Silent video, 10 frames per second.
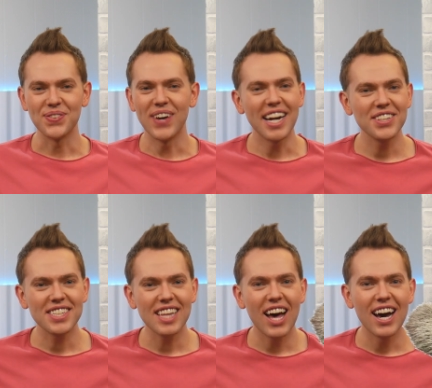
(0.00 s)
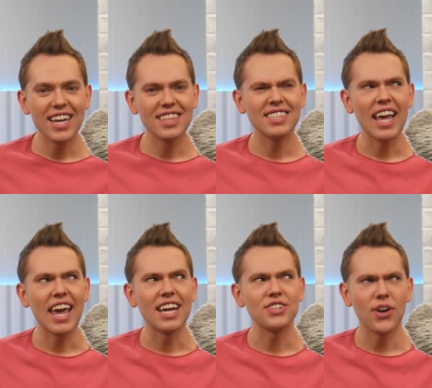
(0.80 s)
Why do sloths
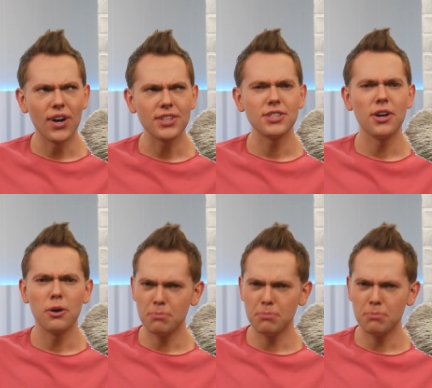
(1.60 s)
and also